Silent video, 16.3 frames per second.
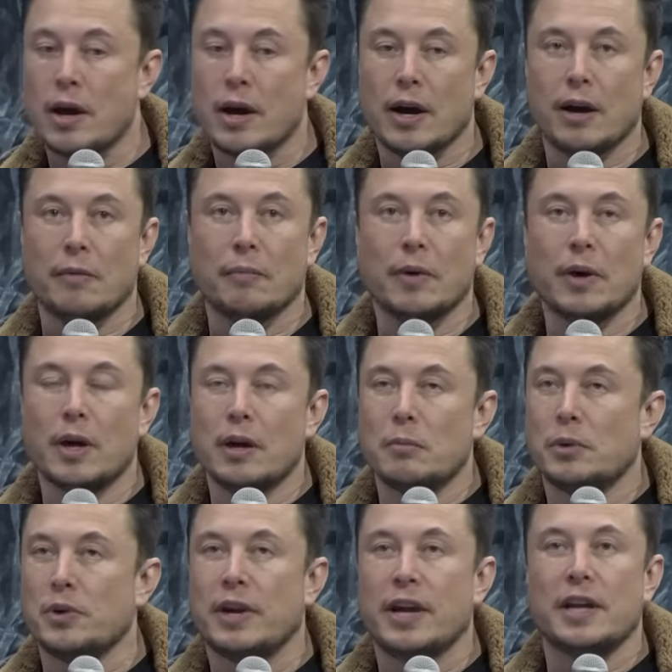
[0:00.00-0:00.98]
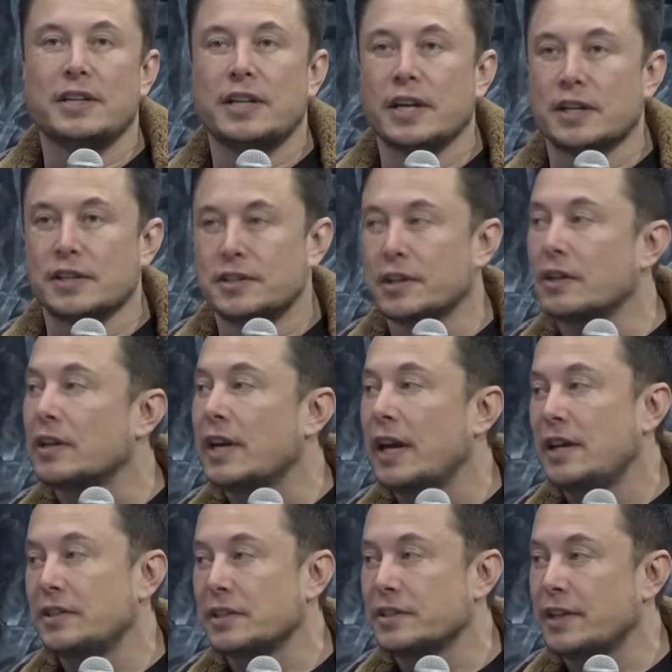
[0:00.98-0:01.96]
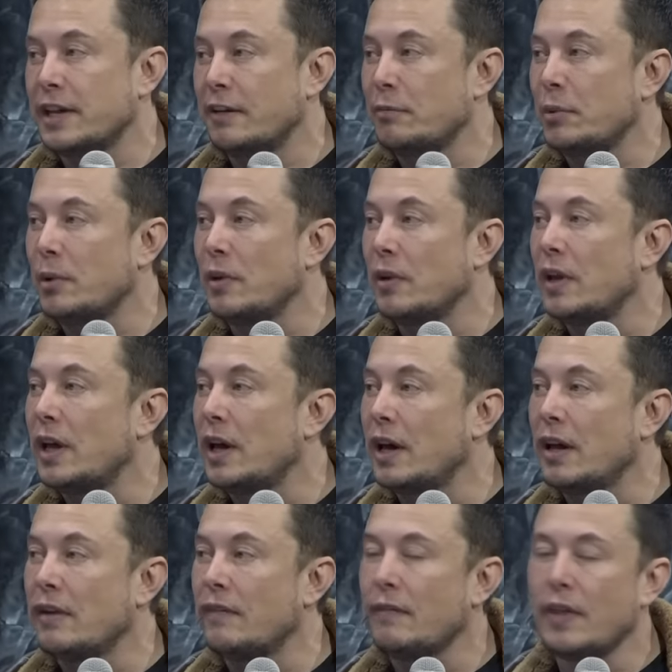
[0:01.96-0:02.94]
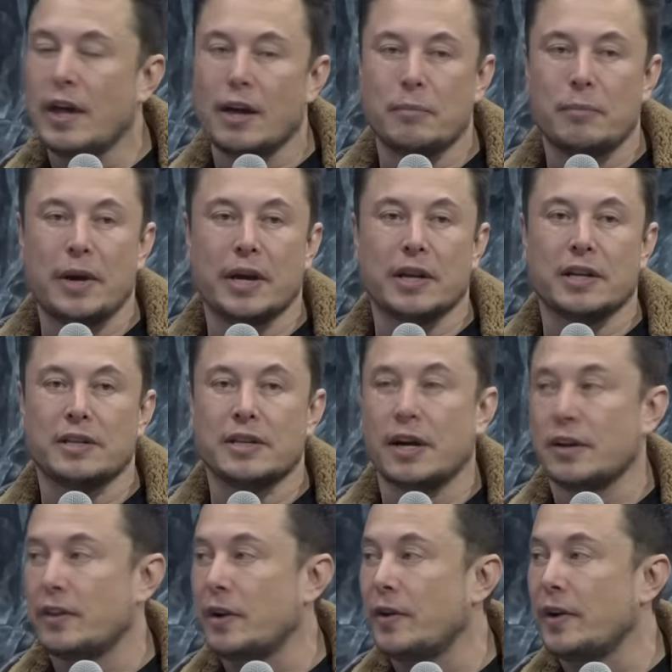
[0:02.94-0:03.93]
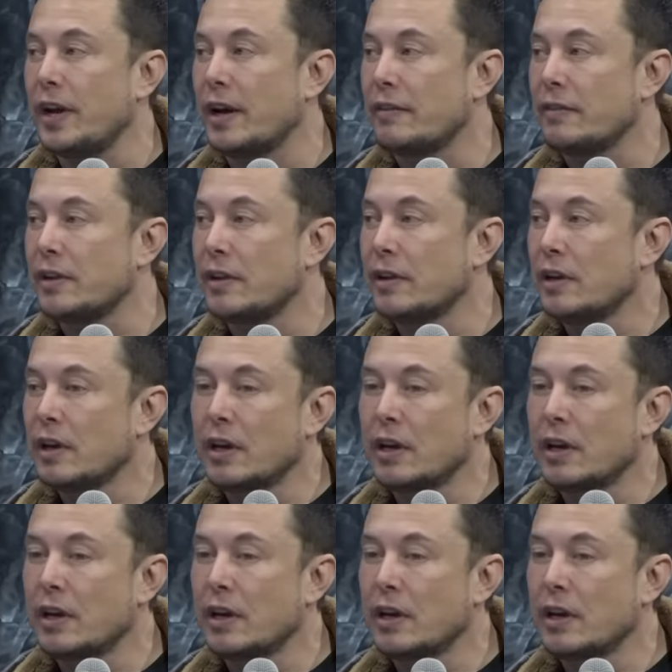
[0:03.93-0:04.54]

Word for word: Um, you can't take a single case example uh, and make an entire theory out of it.